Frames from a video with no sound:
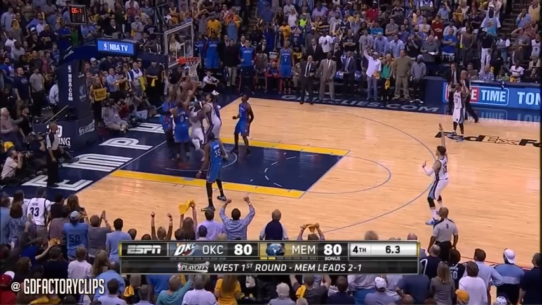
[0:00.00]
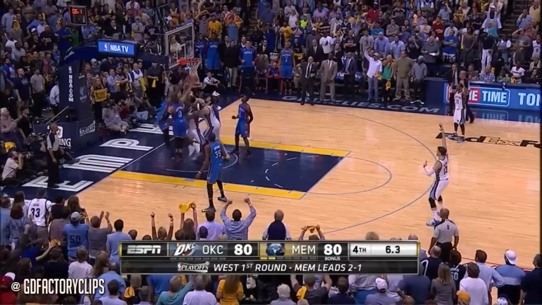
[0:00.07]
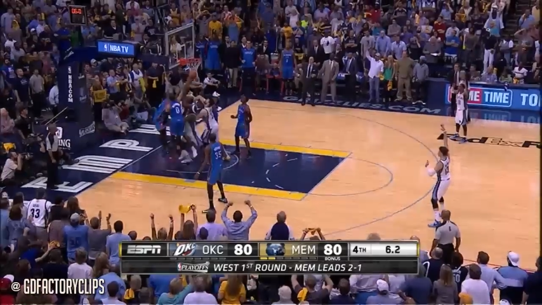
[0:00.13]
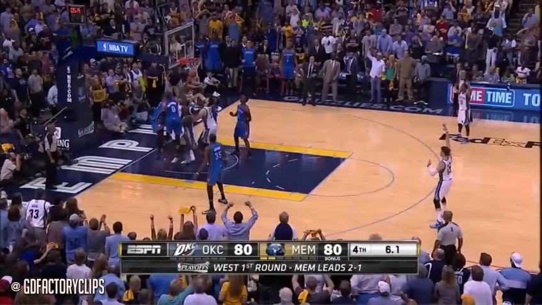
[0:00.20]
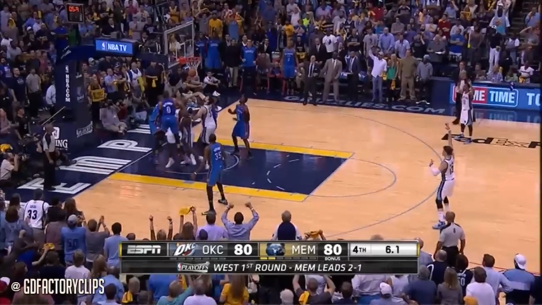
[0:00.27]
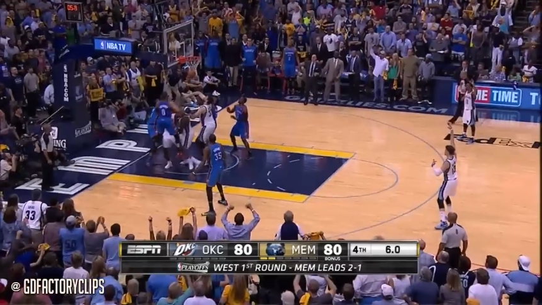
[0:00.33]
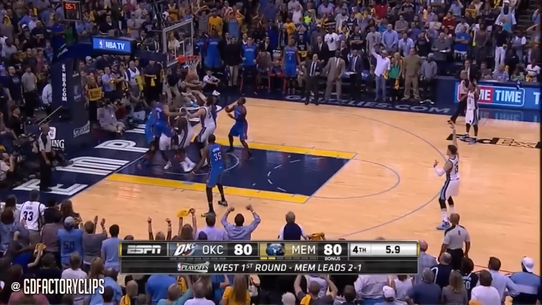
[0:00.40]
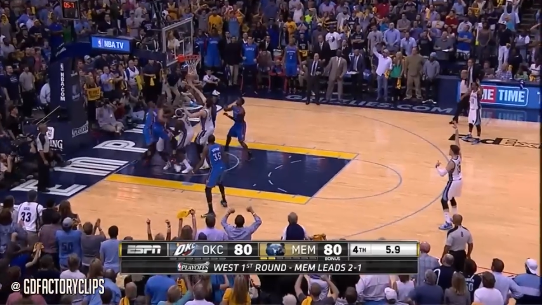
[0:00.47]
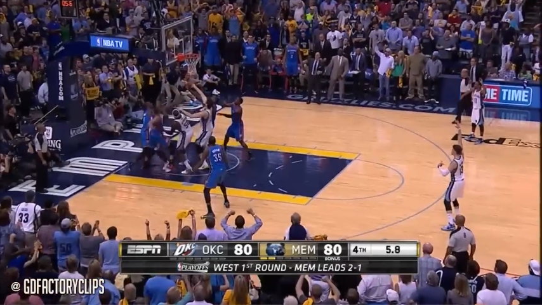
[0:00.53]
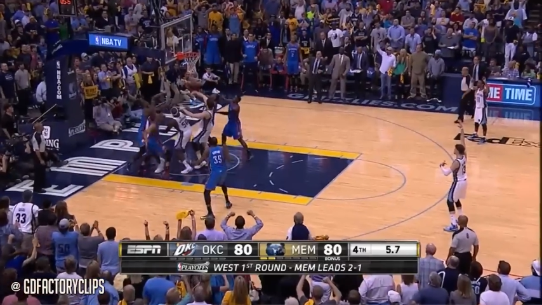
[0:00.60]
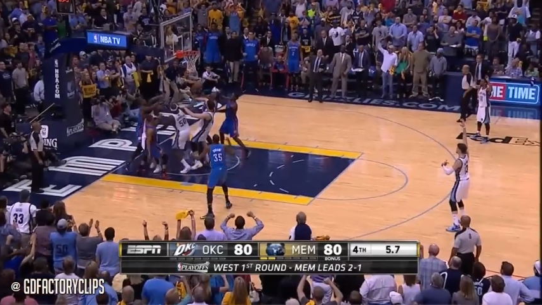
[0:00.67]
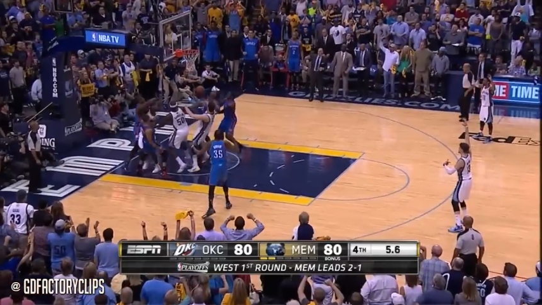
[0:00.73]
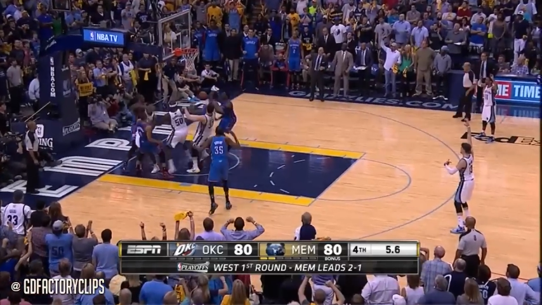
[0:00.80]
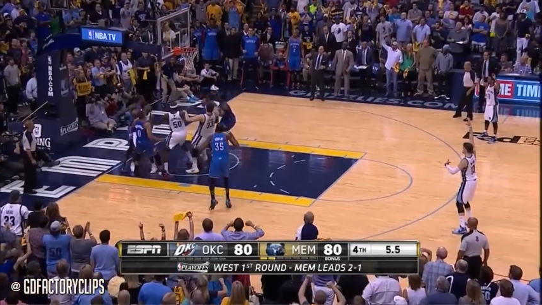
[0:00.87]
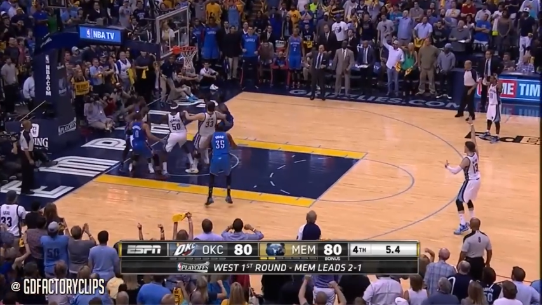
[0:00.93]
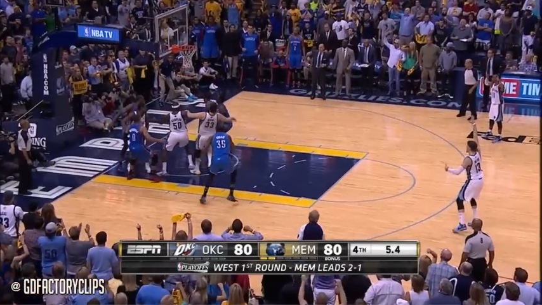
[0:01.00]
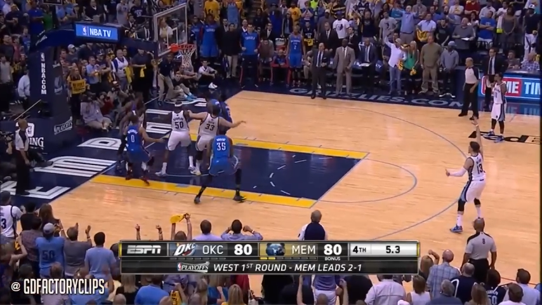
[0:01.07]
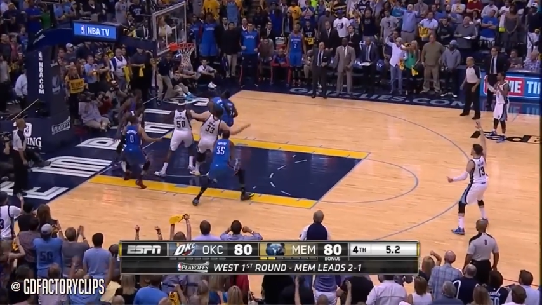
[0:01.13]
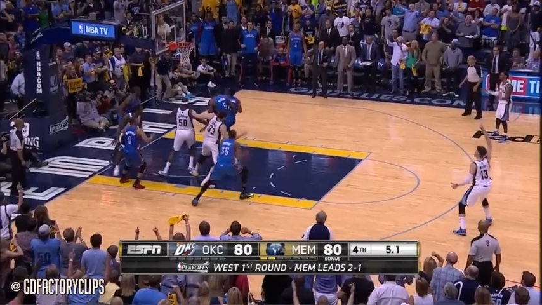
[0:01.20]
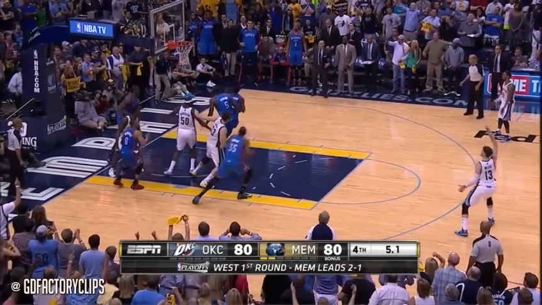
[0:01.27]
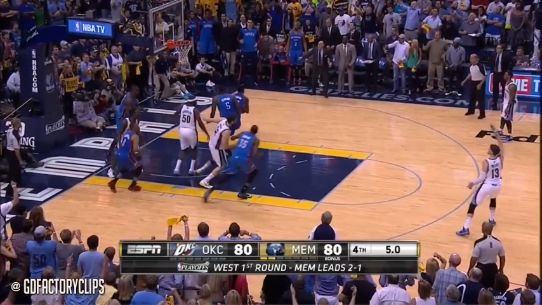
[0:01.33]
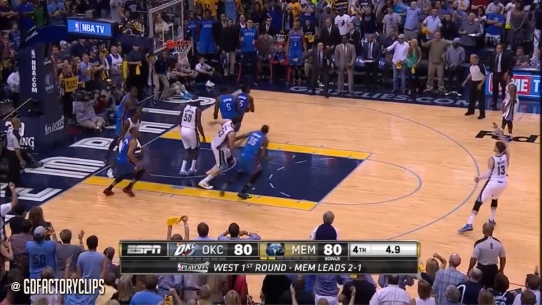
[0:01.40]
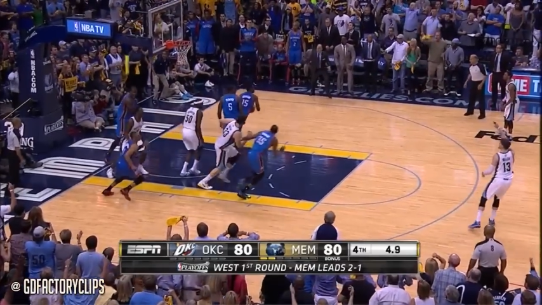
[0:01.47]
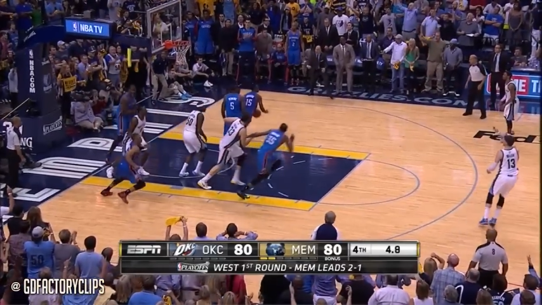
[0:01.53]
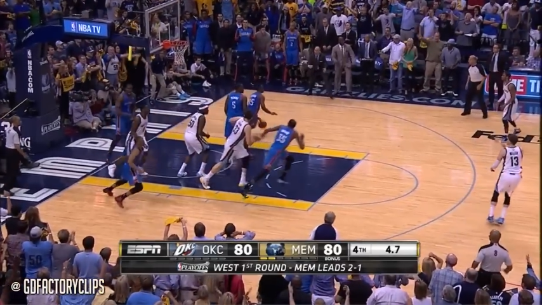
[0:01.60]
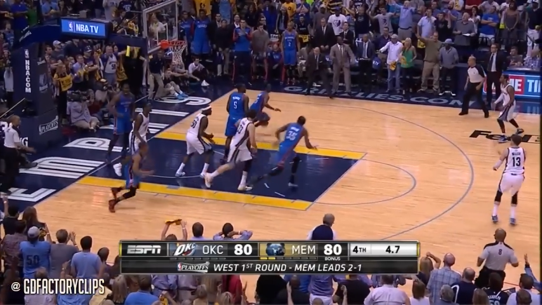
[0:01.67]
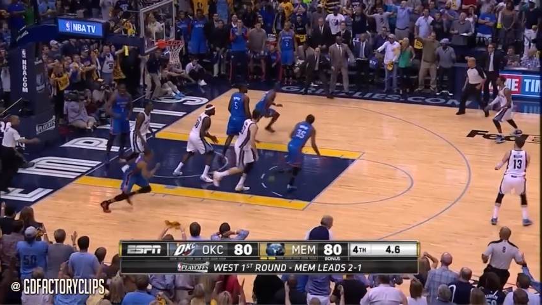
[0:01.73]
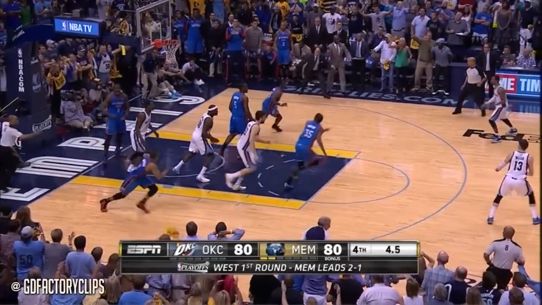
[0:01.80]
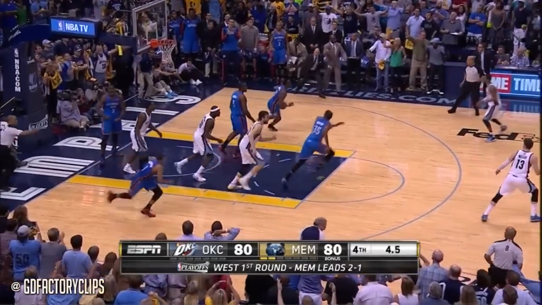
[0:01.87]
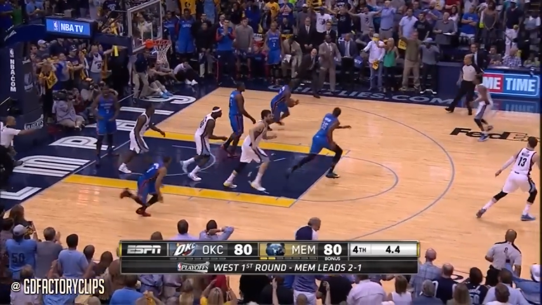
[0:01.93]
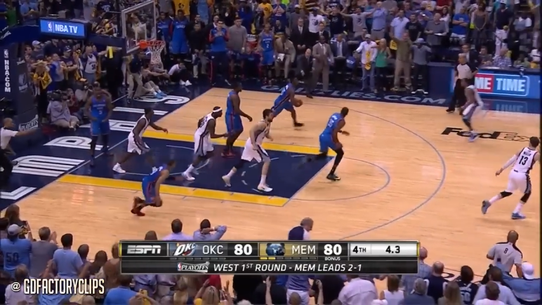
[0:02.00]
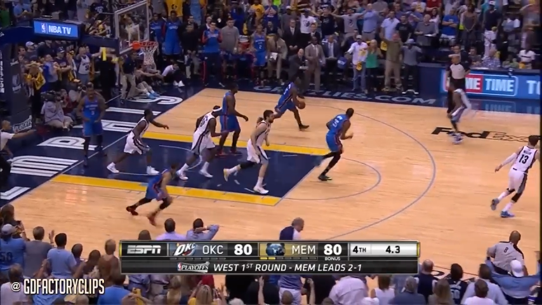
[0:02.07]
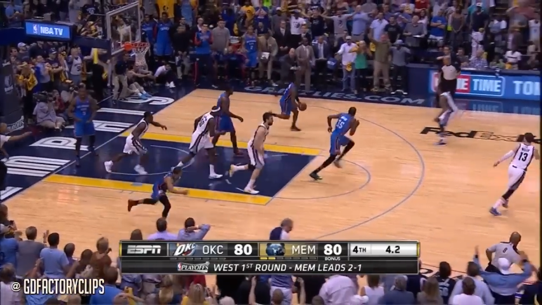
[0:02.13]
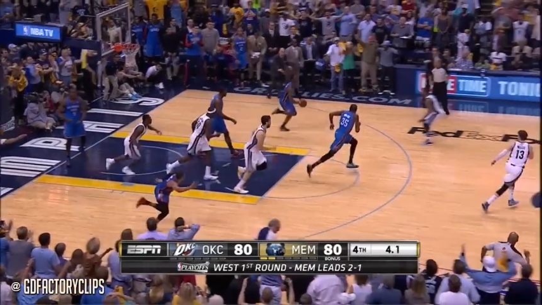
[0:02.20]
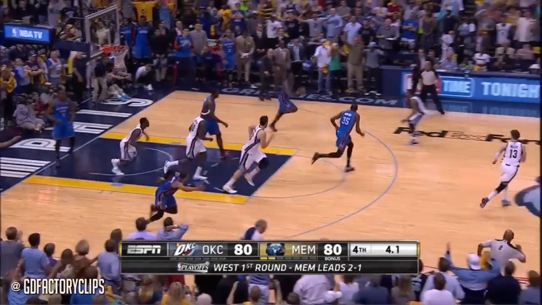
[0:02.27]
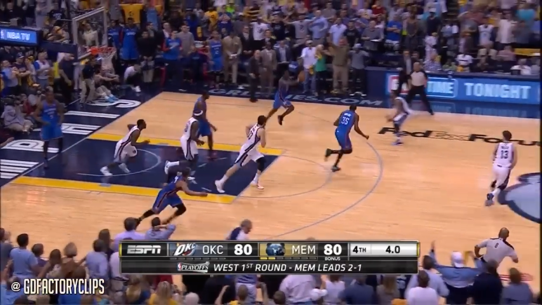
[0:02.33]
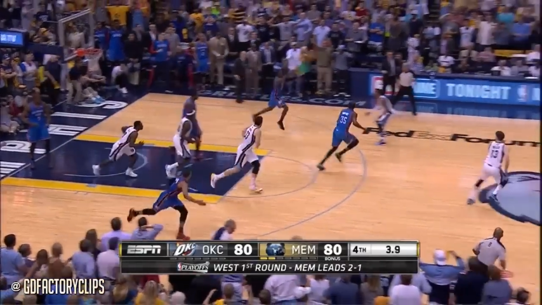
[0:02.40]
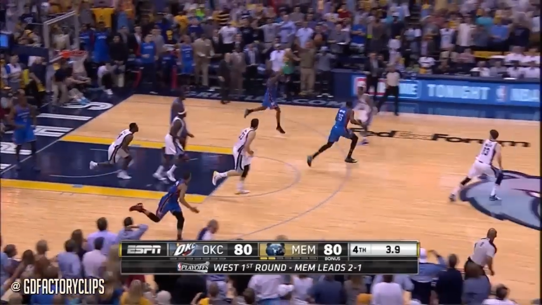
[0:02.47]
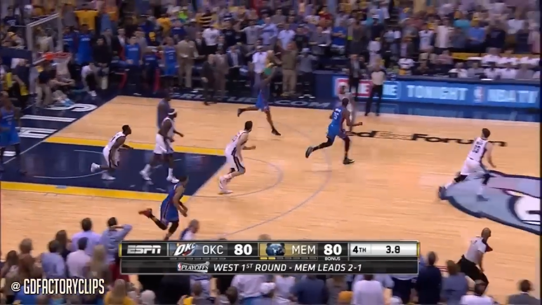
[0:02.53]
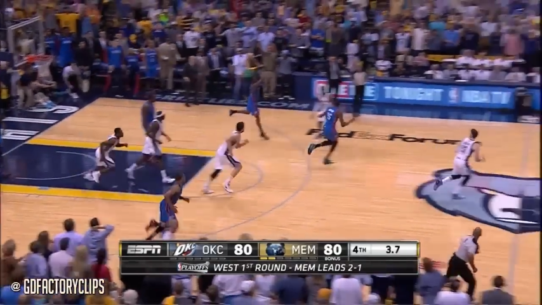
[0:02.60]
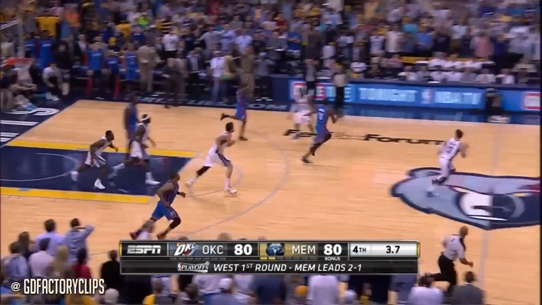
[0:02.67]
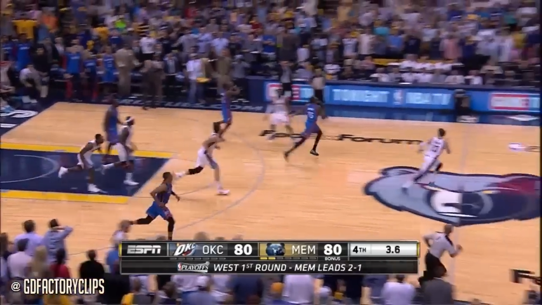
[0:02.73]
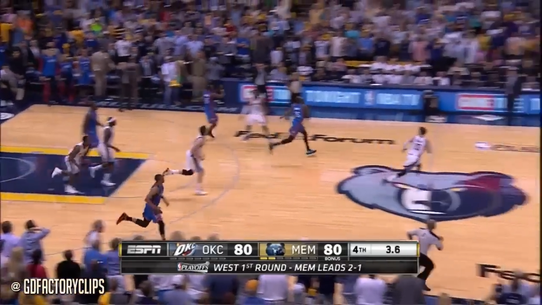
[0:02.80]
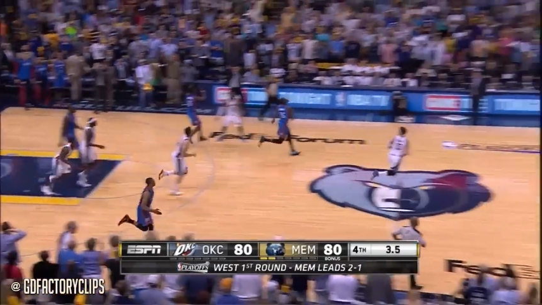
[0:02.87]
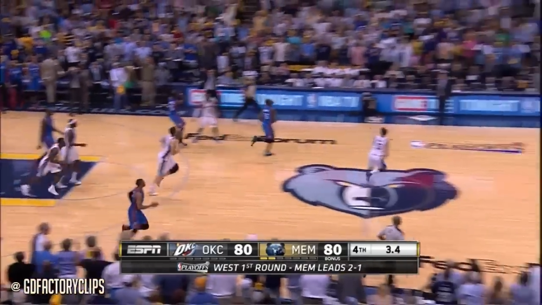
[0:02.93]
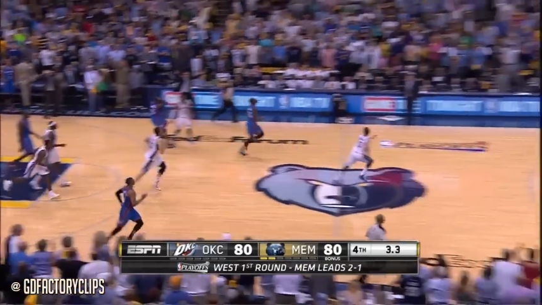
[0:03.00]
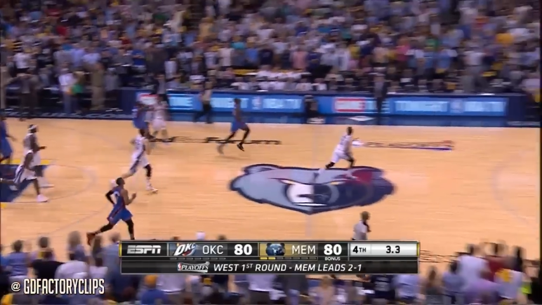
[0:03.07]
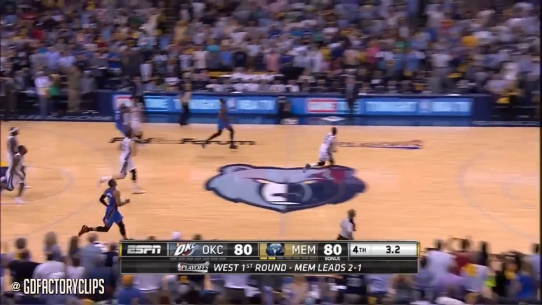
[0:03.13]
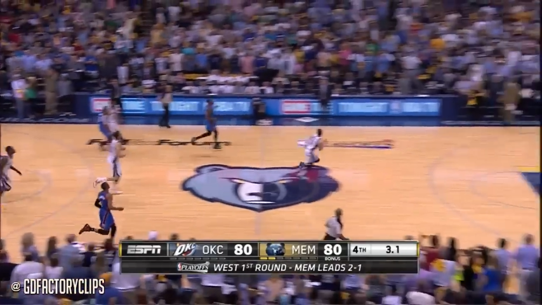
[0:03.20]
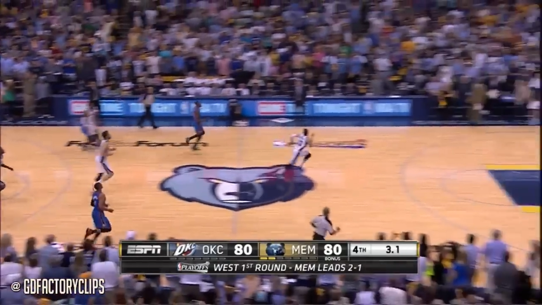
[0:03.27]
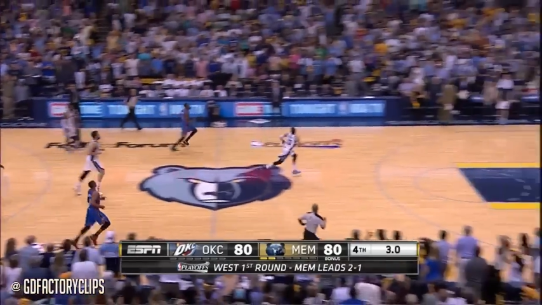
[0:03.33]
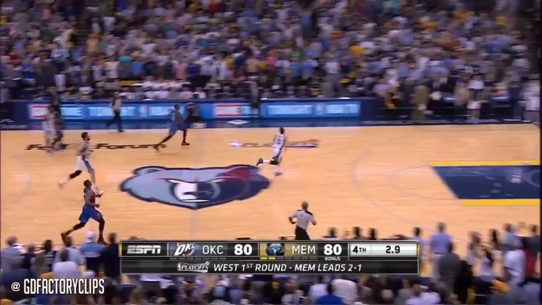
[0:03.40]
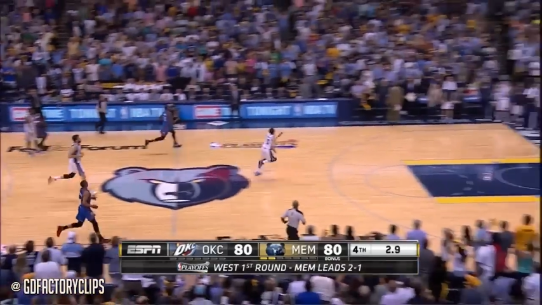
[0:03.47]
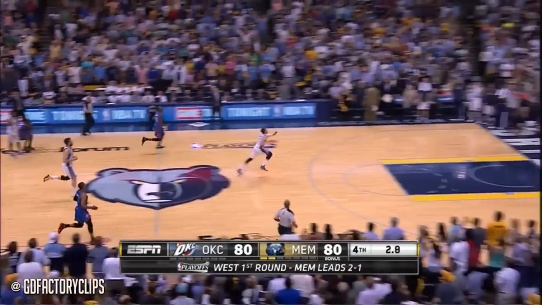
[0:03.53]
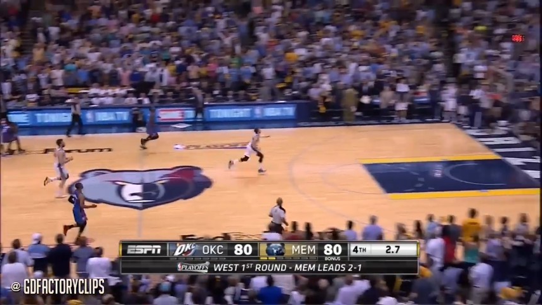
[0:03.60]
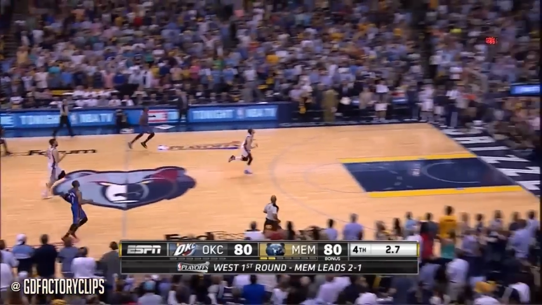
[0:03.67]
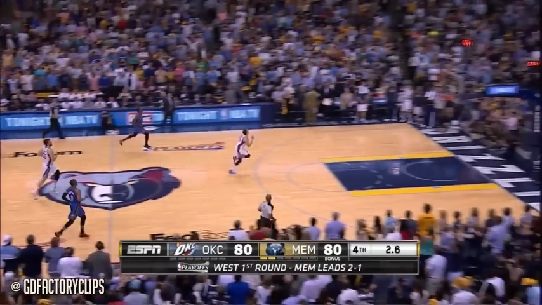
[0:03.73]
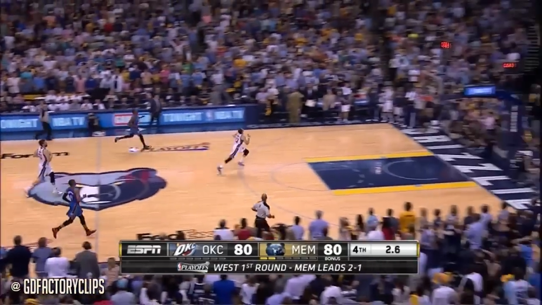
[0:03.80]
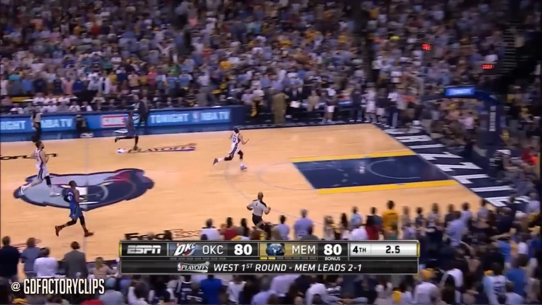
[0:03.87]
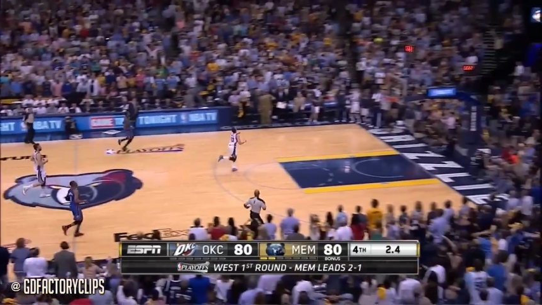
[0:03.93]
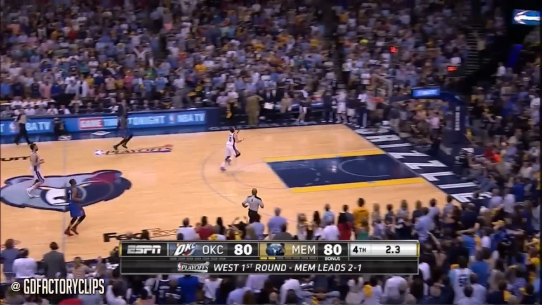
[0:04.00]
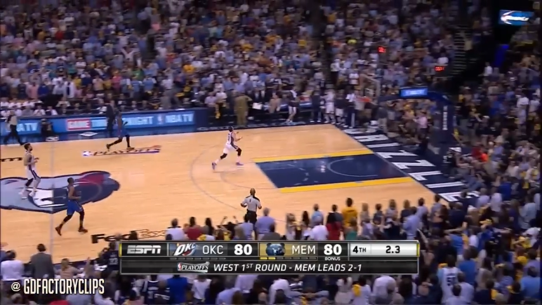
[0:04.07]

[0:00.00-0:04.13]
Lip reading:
[unreadable: no face in view]